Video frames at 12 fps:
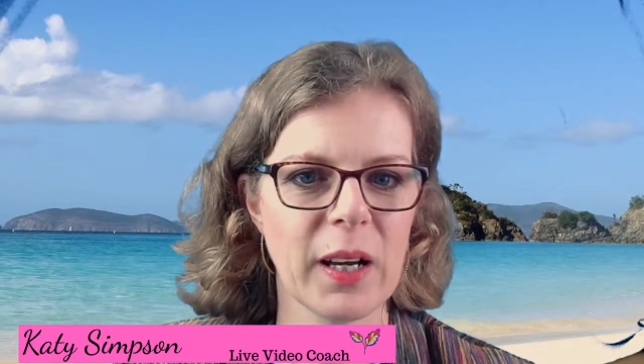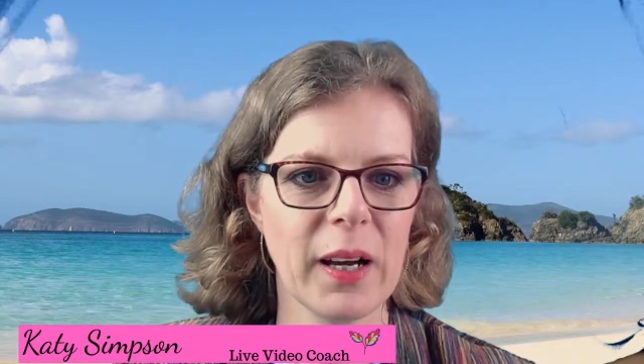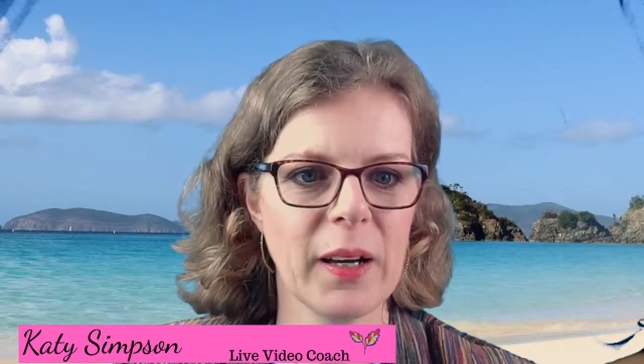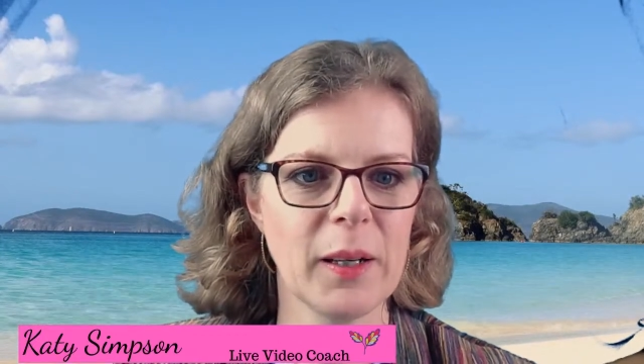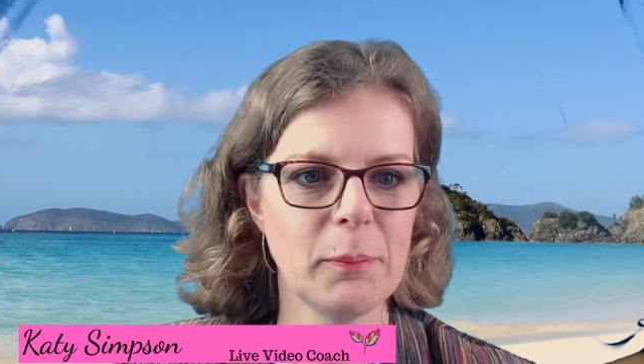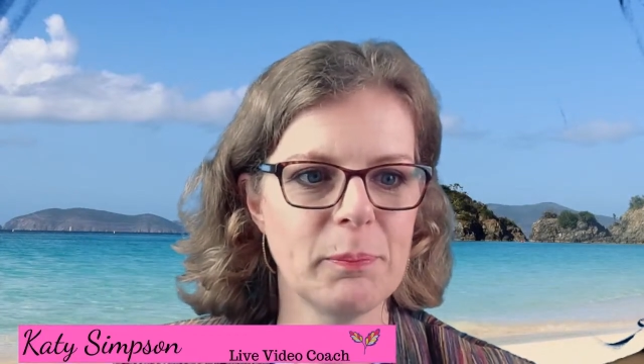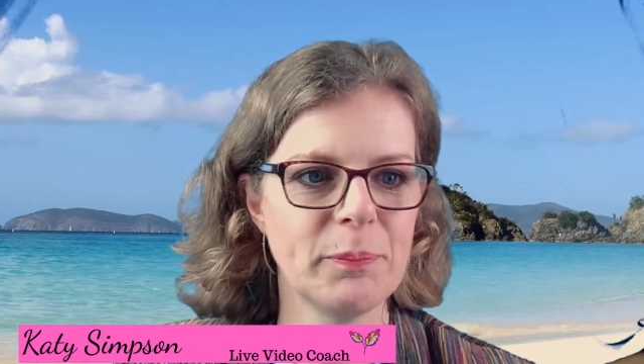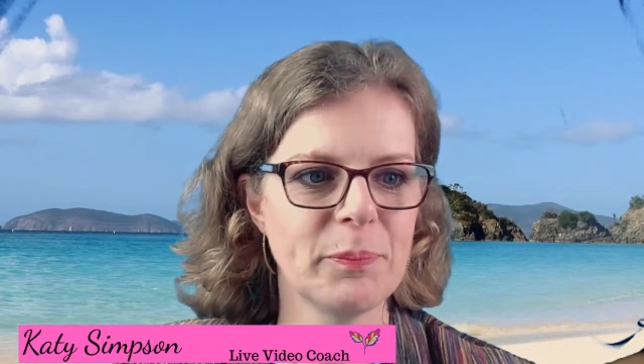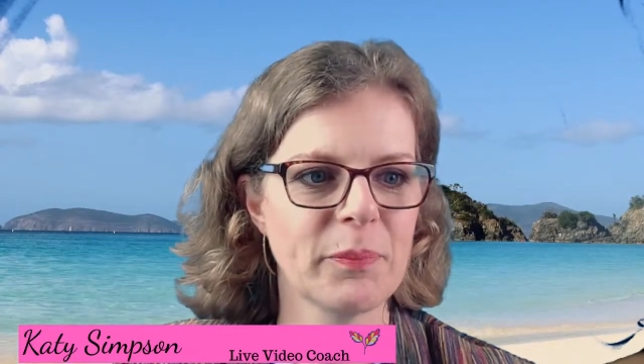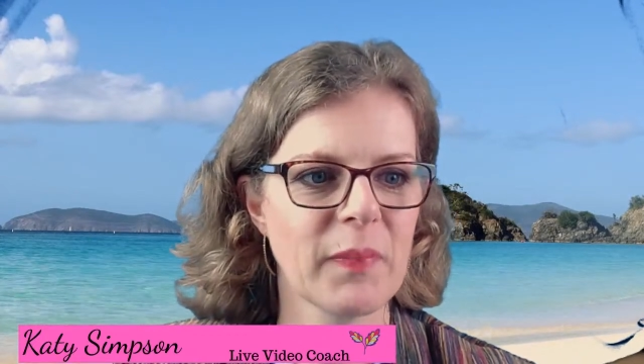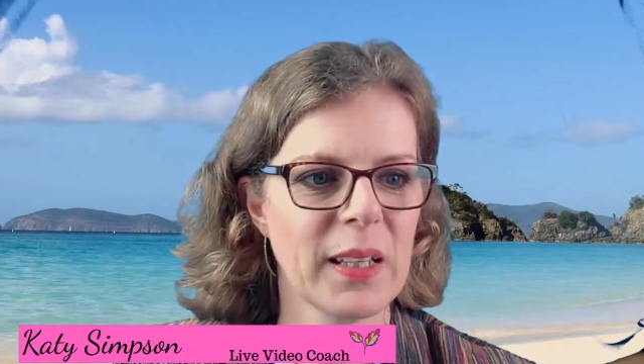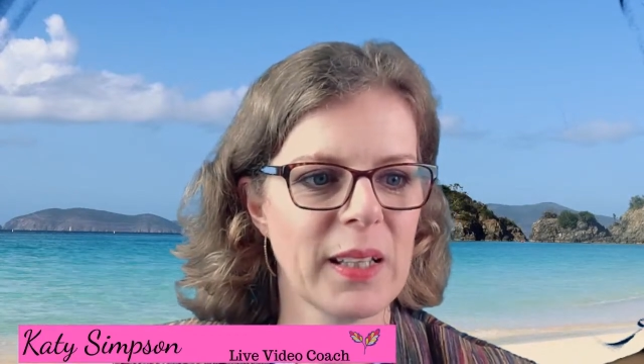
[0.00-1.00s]

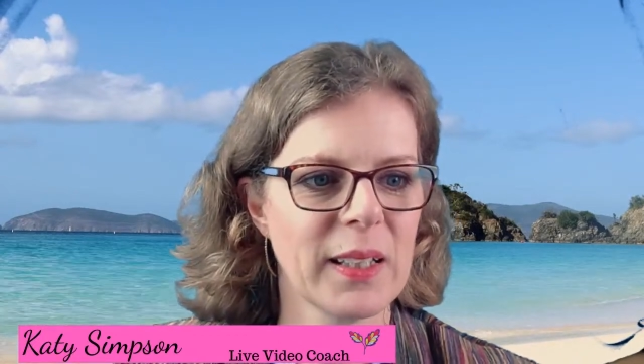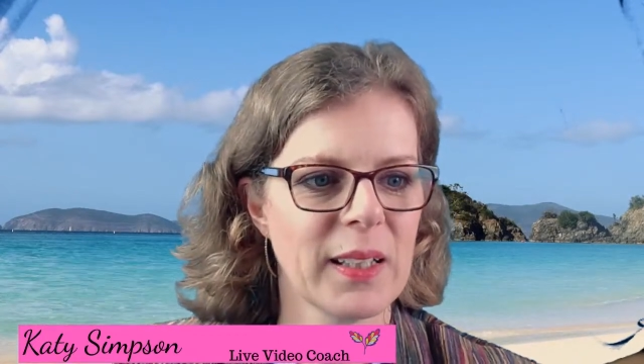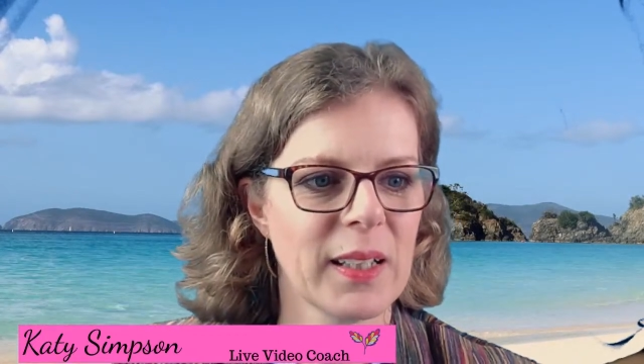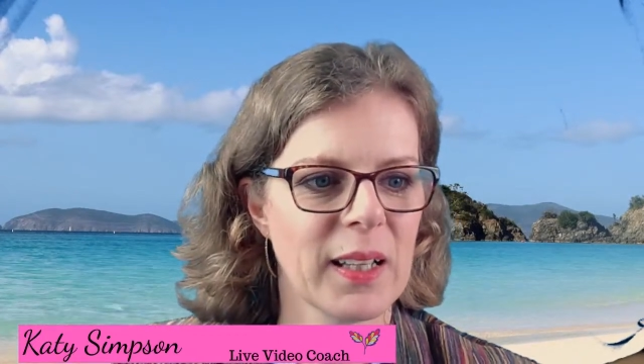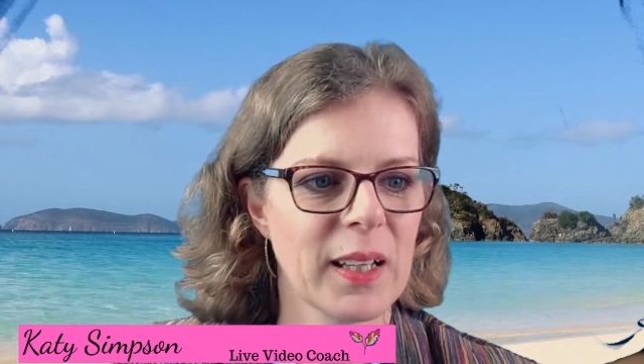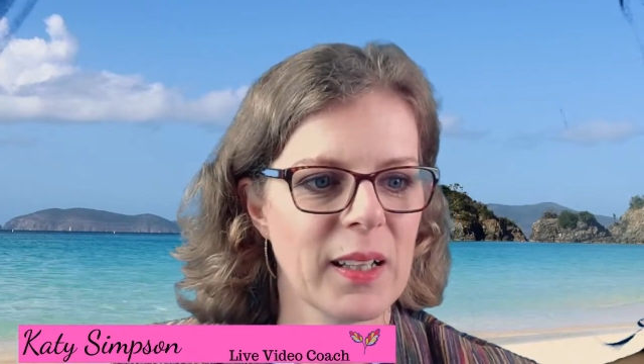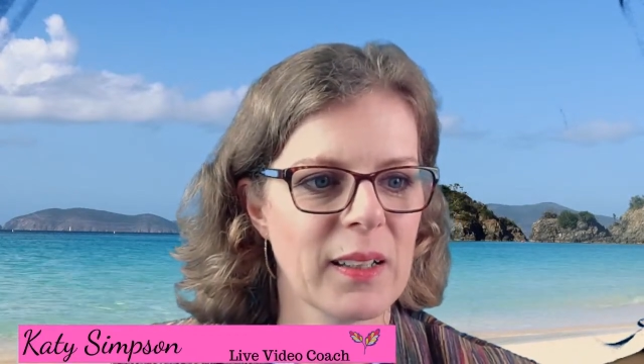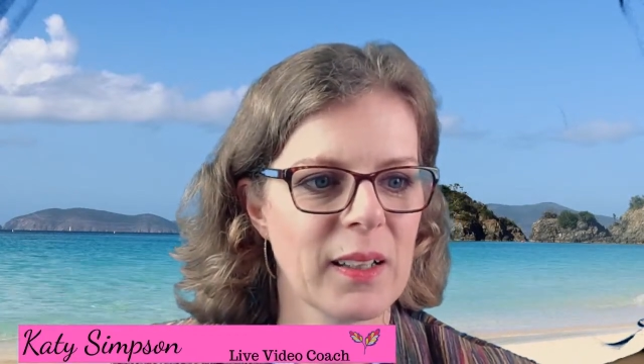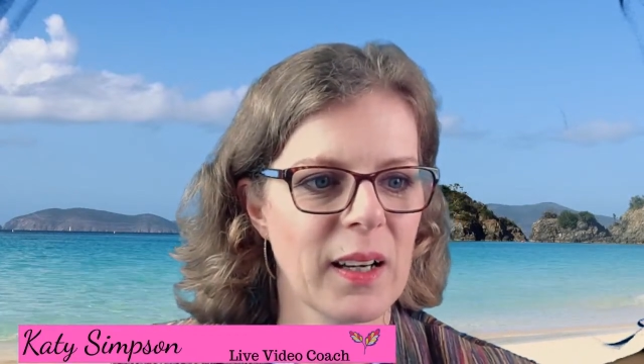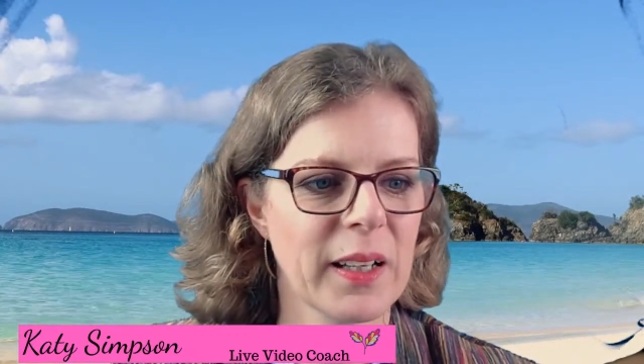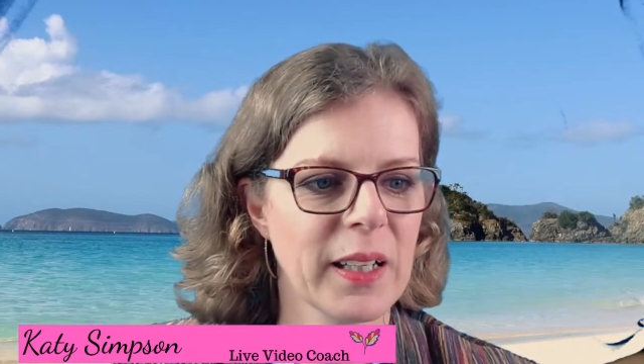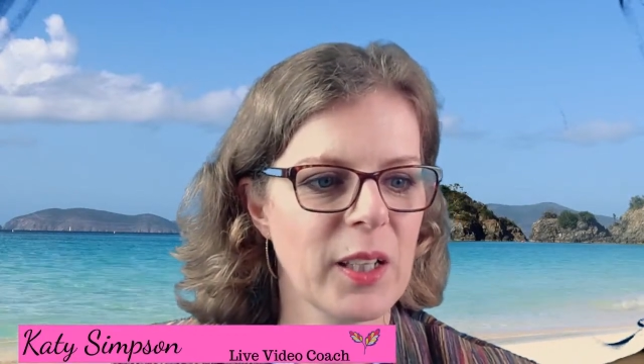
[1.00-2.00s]

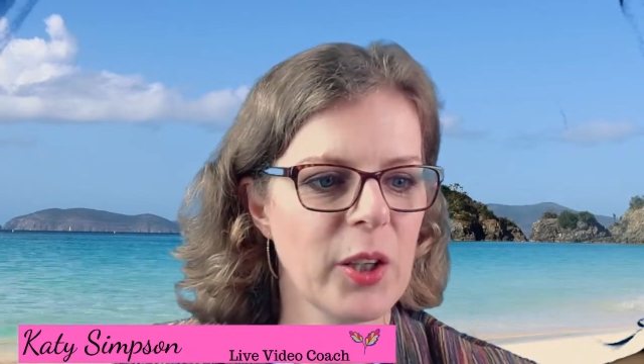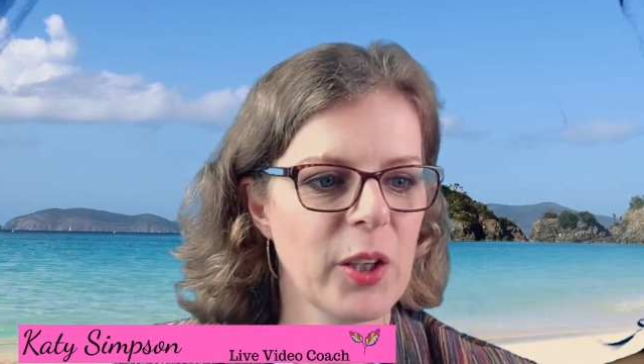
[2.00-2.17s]
I